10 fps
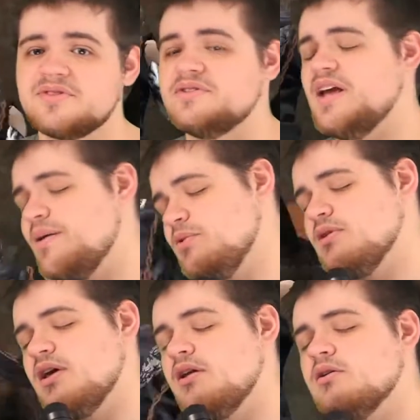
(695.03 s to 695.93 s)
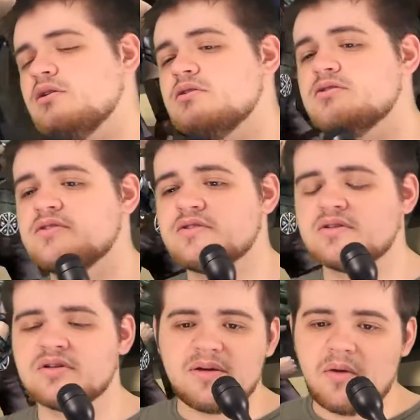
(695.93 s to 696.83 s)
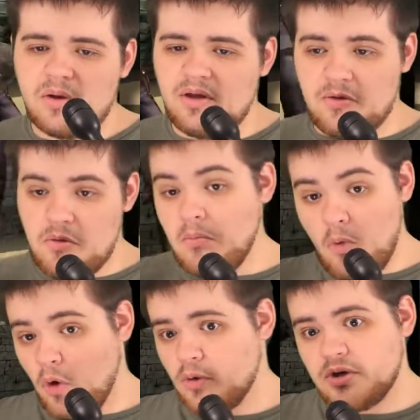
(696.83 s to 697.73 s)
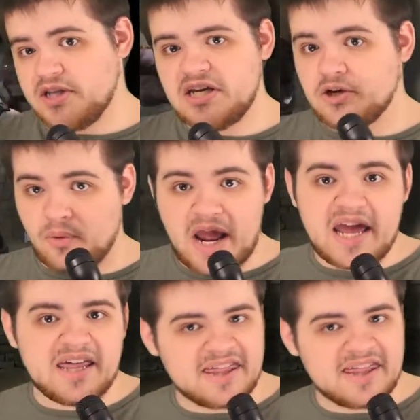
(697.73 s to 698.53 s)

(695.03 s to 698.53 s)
and emulators and uh, morally gray